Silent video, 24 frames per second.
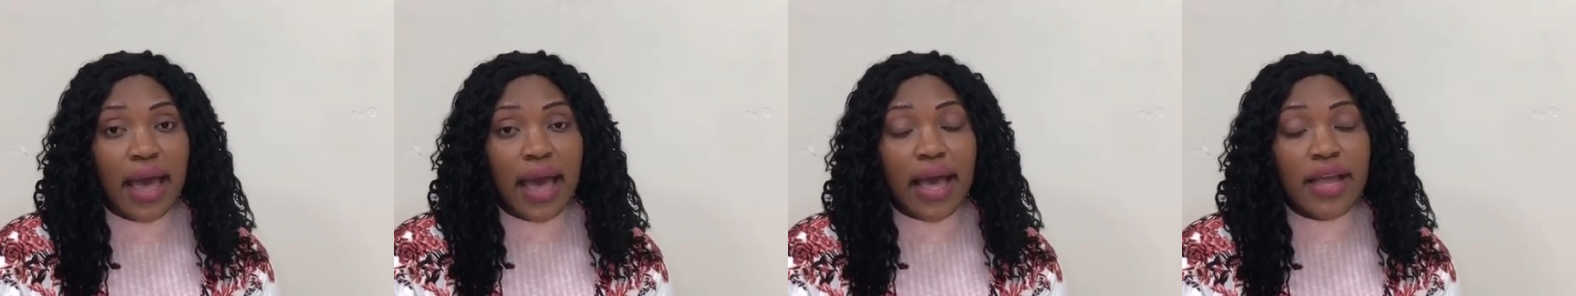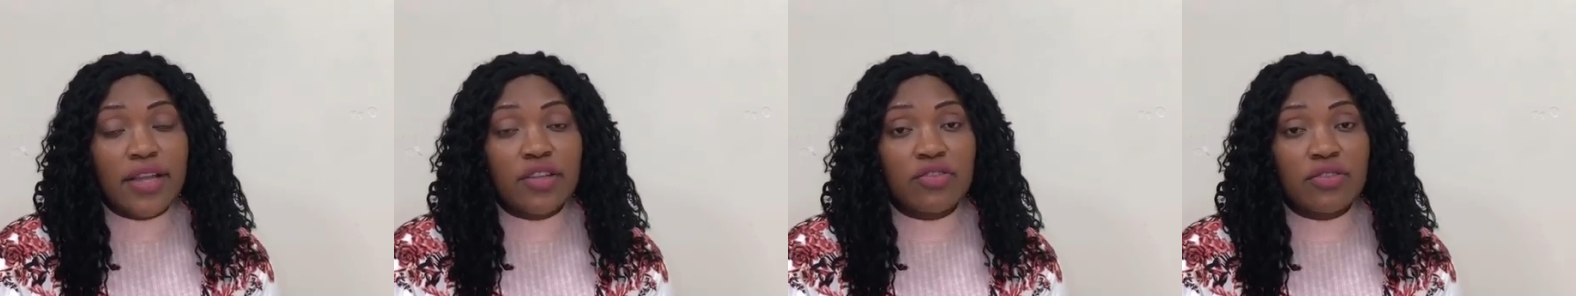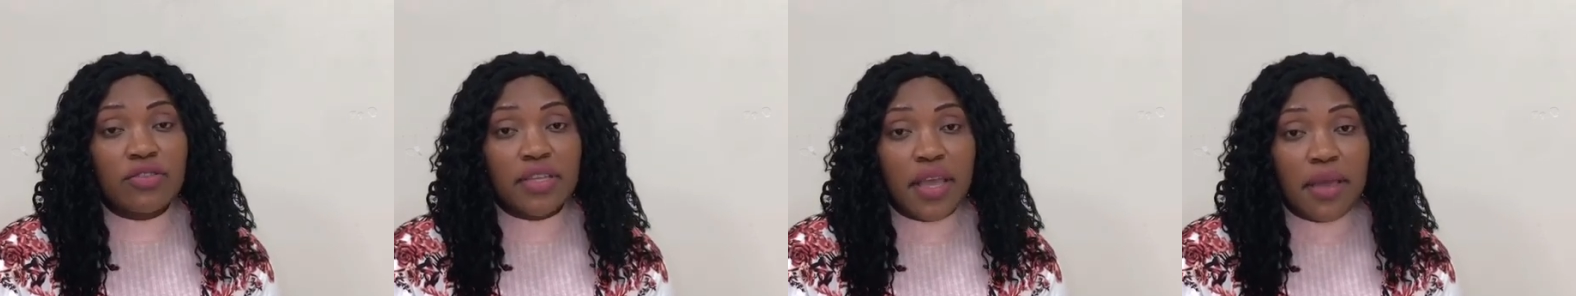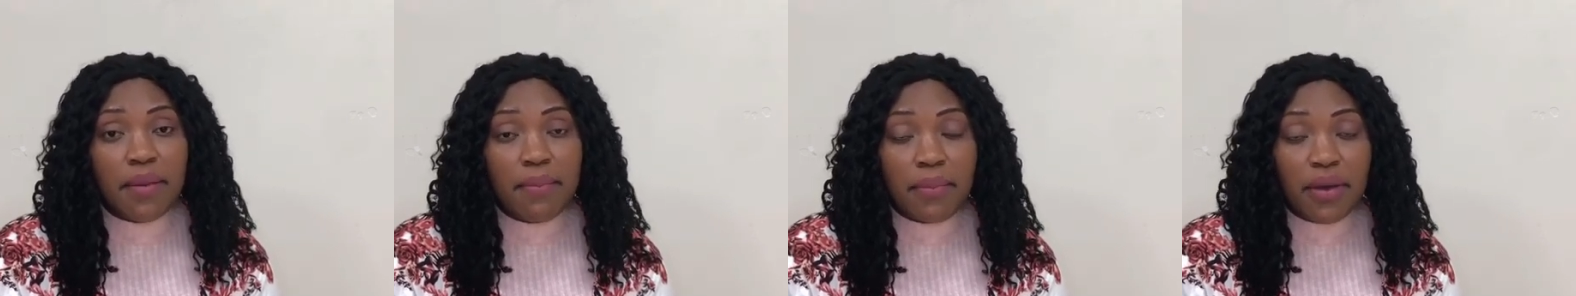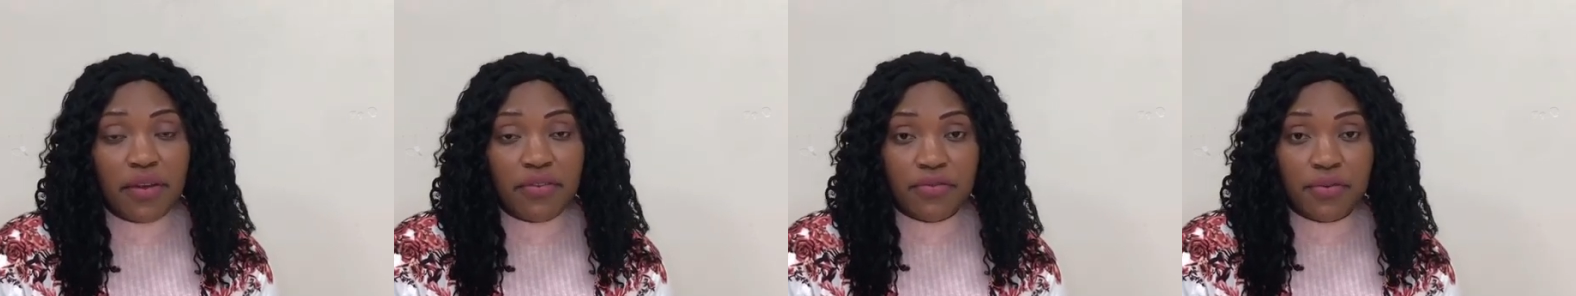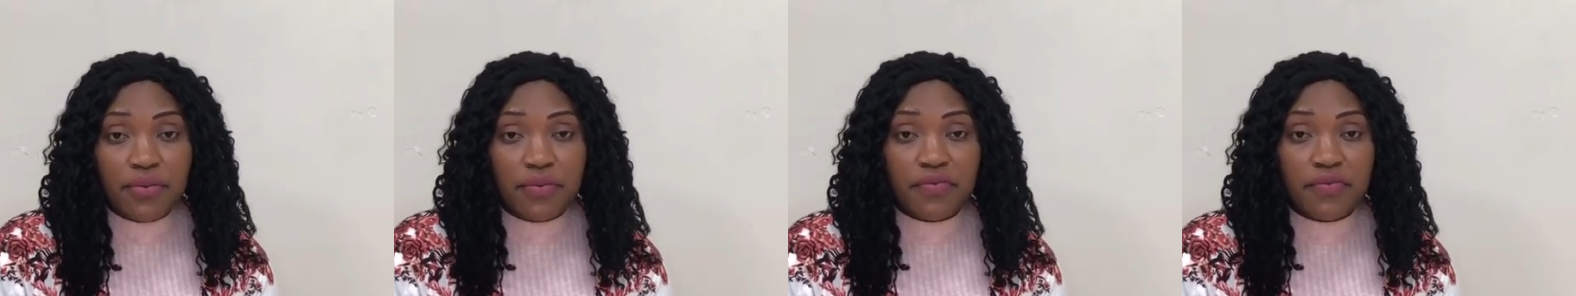I just came
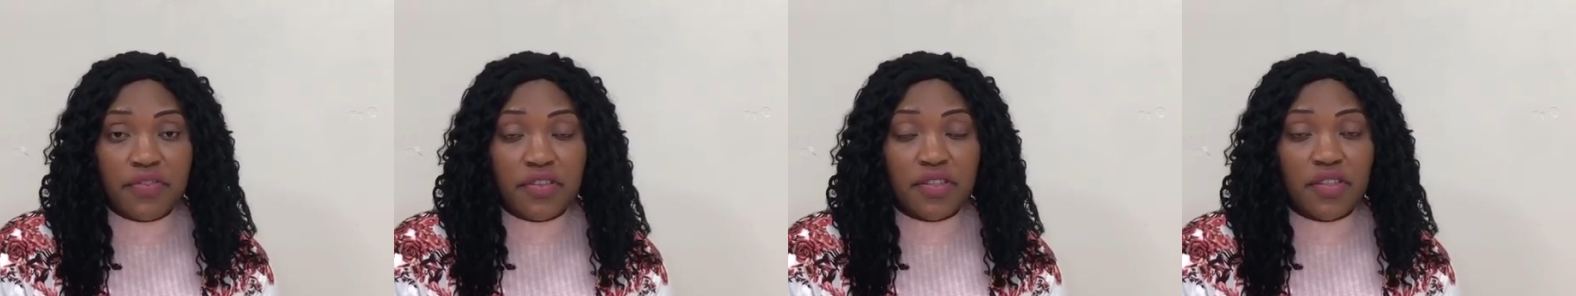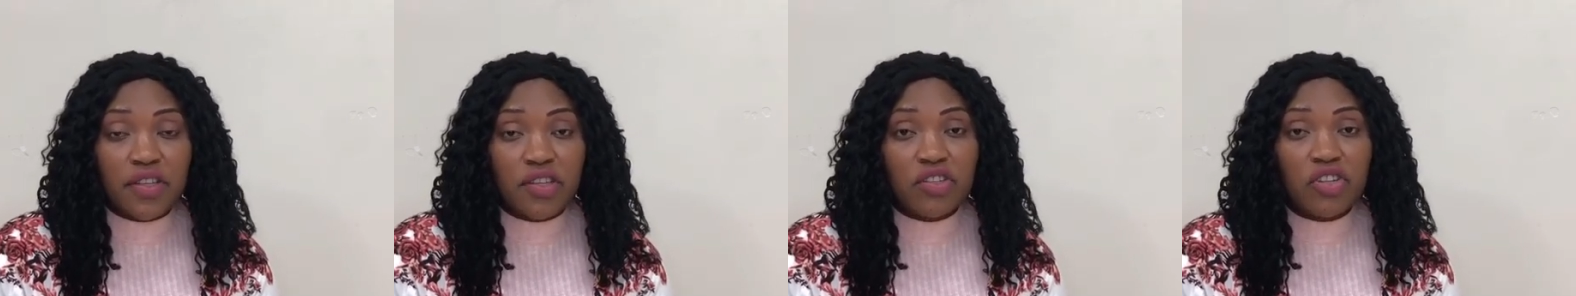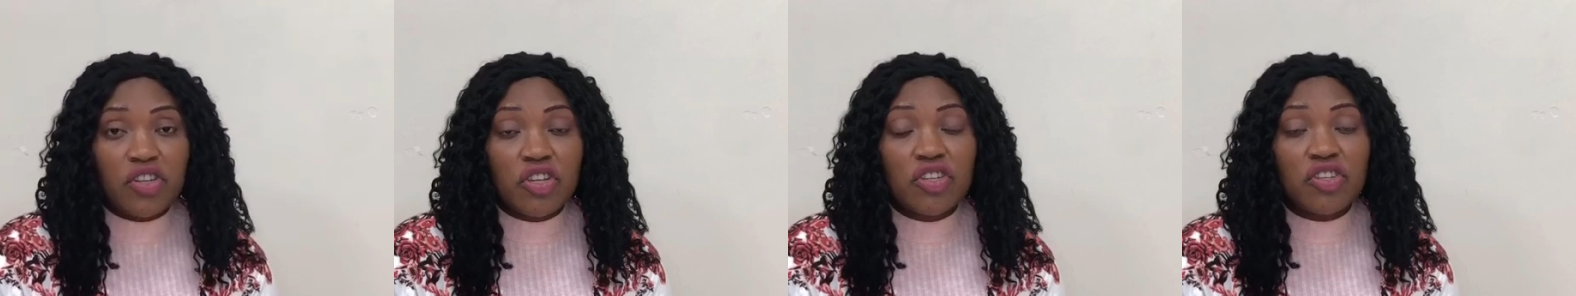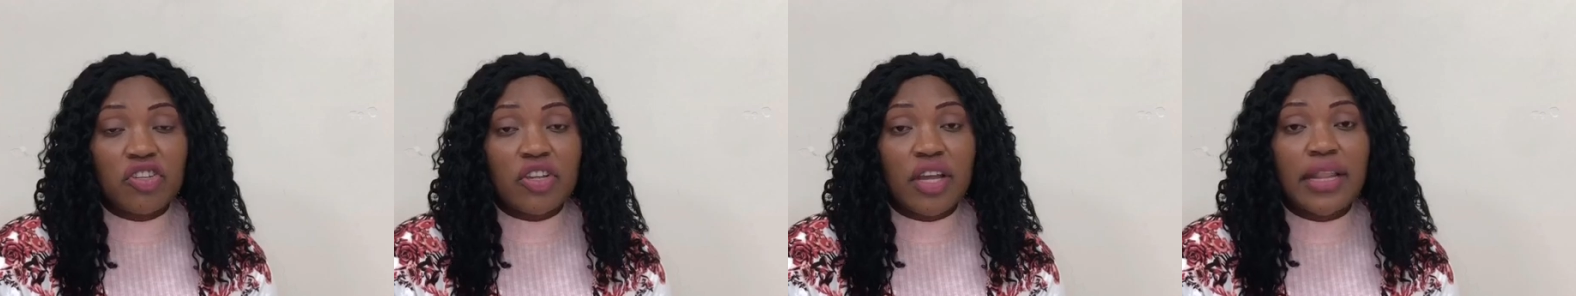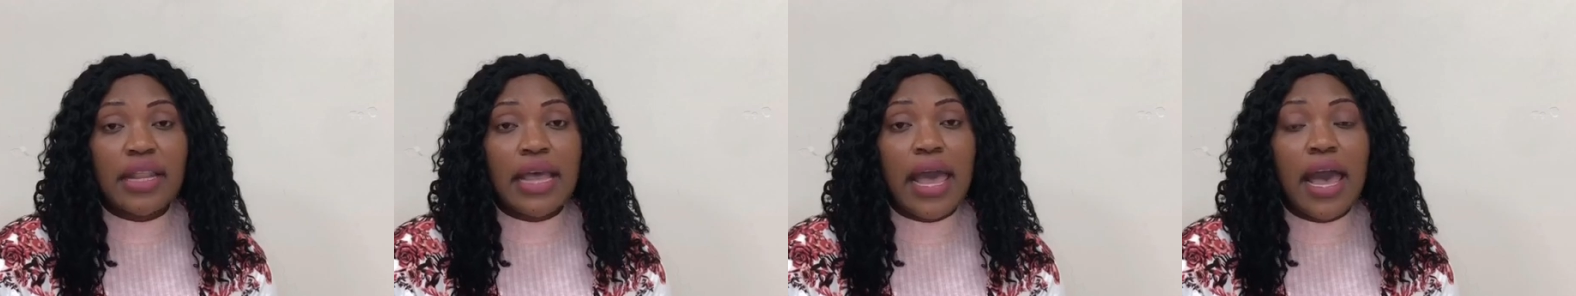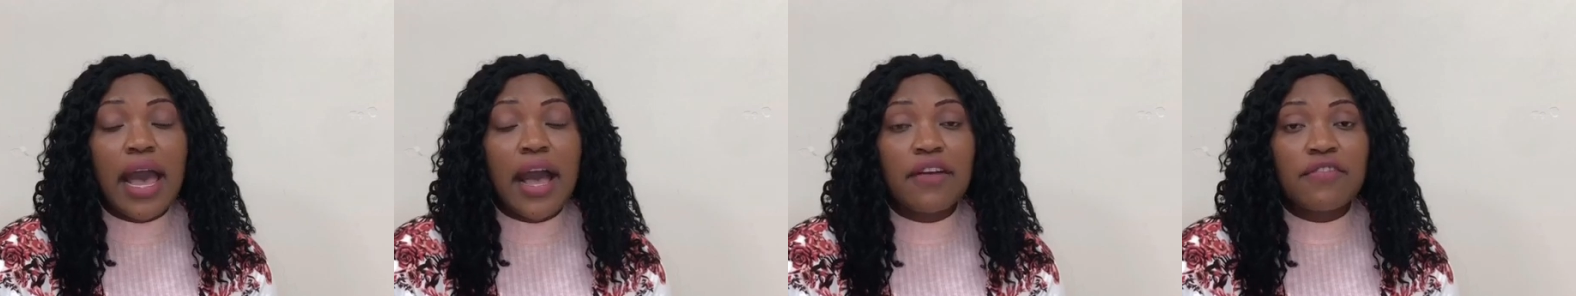back from visa change
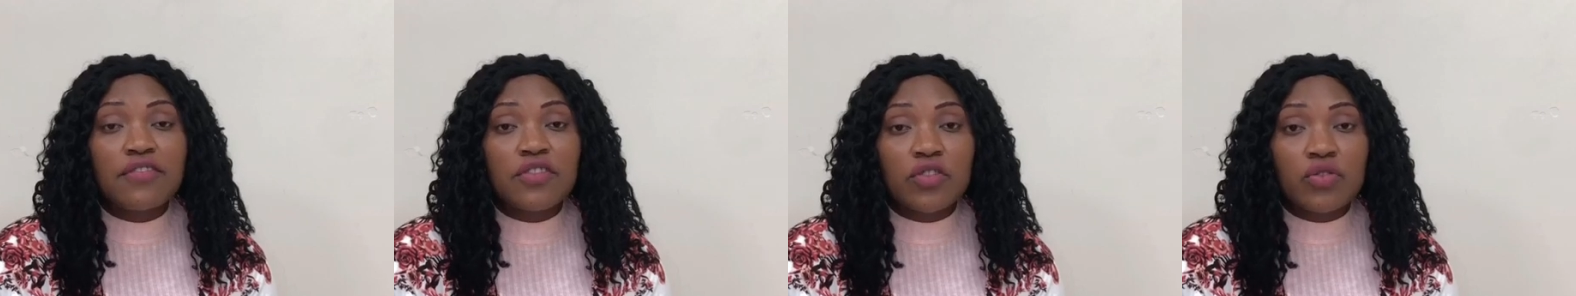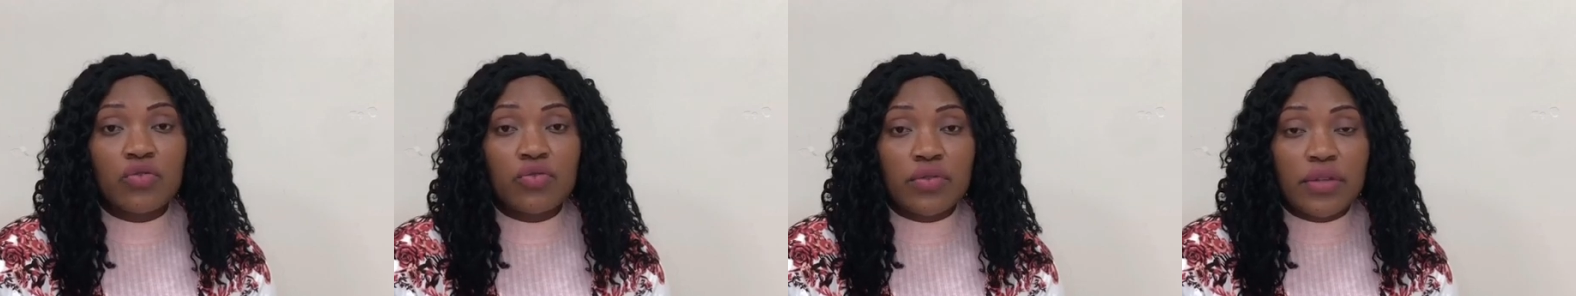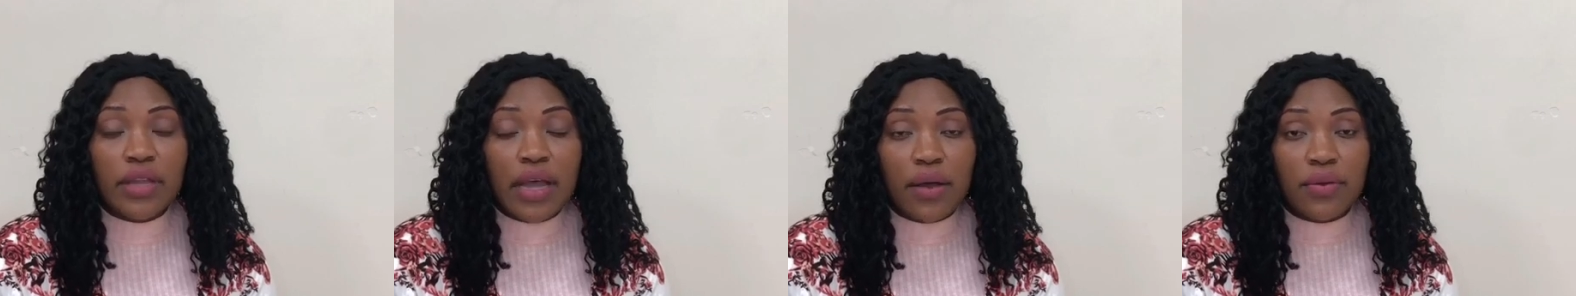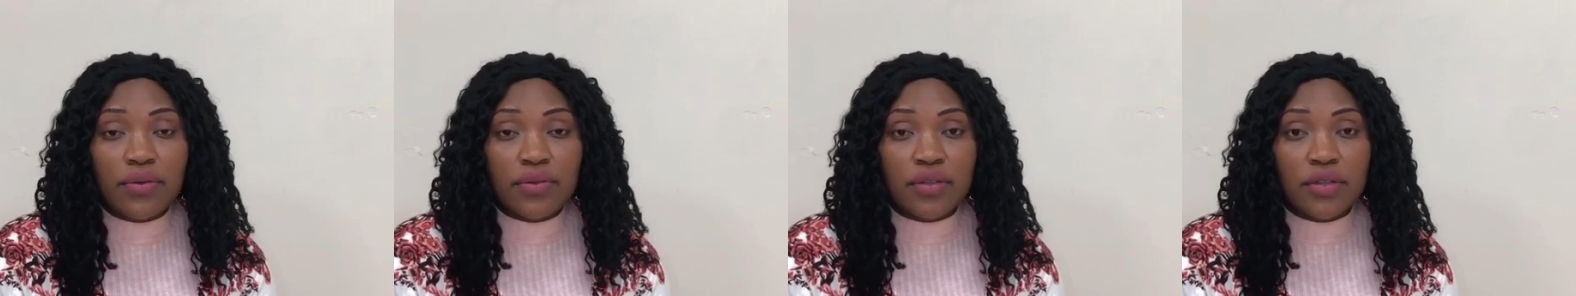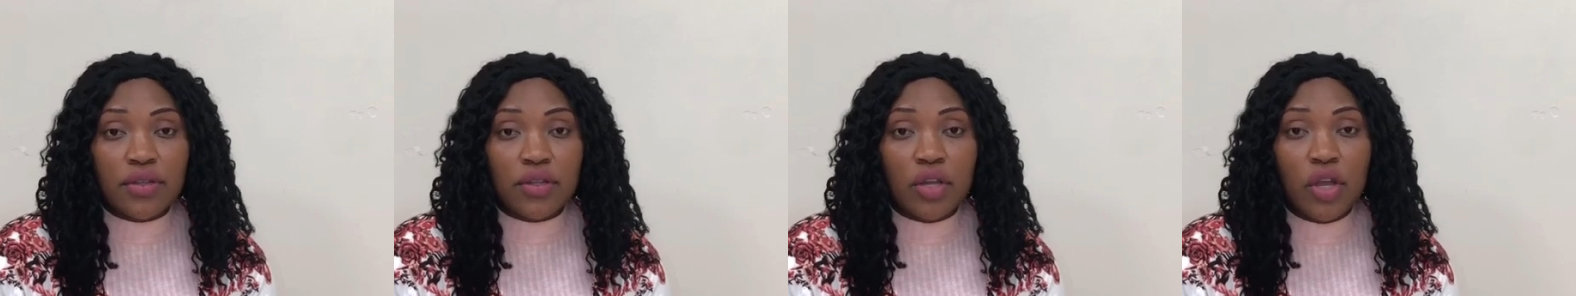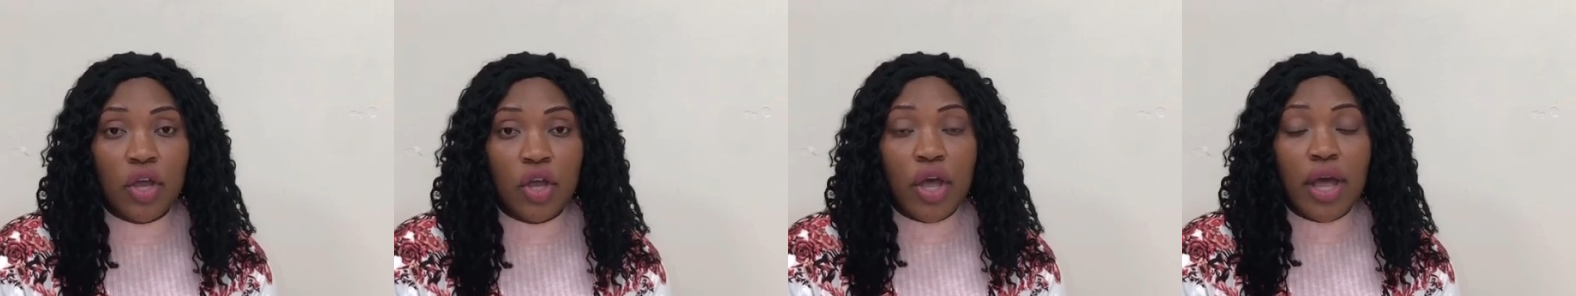and I have
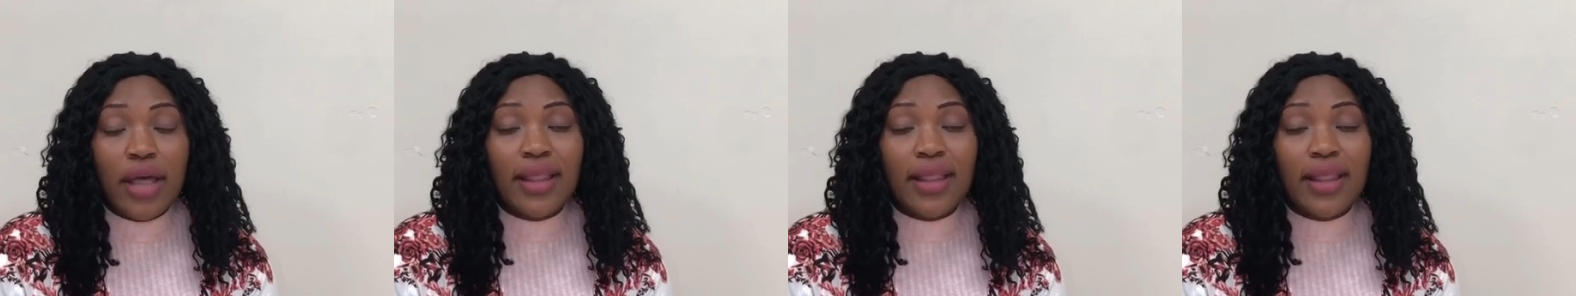2000